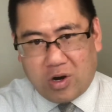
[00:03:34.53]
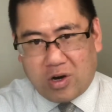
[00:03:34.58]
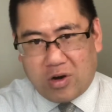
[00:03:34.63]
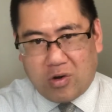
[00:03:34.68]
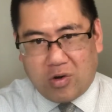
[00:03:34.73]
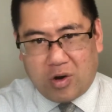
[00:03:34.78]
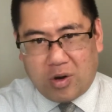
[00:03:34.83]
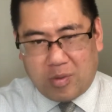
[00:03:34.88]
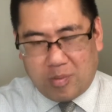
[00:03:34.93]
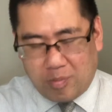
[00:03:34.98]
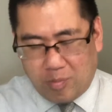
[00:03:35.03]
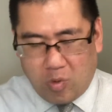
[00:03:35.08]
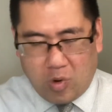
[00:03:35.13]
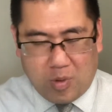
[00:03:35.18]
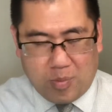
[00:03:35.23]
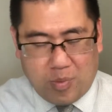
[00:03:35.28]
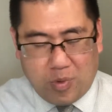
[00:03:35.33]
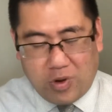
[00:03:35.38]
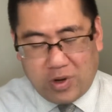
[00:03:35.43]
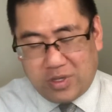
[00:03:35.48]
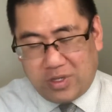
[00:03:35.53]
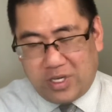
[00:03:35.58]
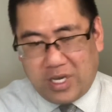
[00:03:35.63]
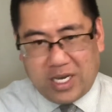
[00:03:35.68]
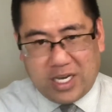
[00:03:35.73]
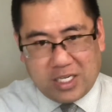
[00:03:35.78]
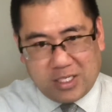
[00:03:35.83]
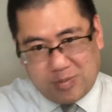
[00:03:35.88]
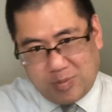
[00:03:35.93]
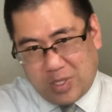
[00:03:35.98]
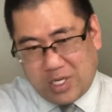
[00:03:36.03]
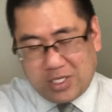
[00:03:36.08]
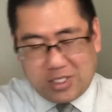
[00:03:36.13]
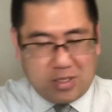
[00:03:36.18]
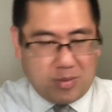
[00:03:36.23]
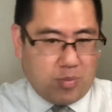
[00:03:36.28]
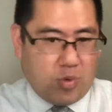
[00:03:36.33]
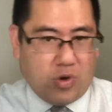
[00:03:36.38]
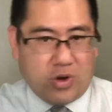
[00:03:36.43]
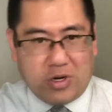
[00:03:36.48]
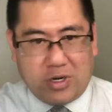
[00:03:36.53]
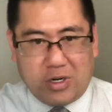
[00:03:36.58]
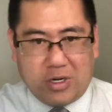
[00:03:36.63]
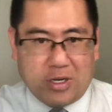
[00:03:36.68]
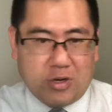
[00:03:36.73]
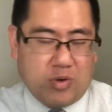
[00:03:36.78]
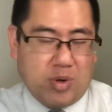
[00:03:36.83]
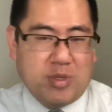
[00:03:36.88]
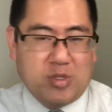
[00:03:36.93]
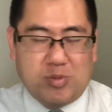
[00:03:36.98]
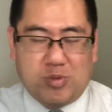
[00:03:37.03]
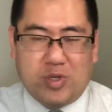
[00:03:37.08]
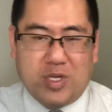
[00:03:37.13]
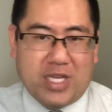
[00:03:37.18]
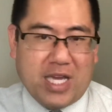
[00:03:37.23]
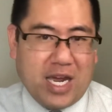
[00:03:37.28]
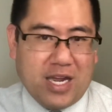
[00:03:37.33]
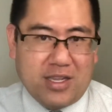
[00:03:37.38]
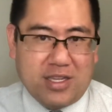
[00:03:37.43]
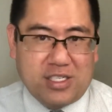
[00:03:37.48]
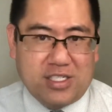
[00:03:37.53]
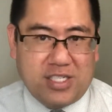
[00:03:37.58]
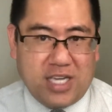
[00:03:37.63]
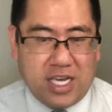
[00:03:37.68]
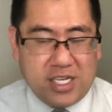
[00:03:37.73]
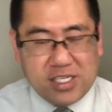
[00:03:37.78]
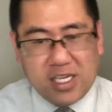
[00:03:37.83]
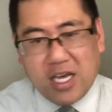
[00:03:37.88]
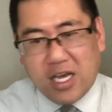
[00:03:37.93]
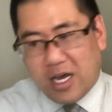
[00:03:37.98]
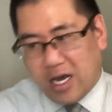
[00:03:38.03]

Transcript: or more importantly, I guess, because the border agreements between Canada and the States,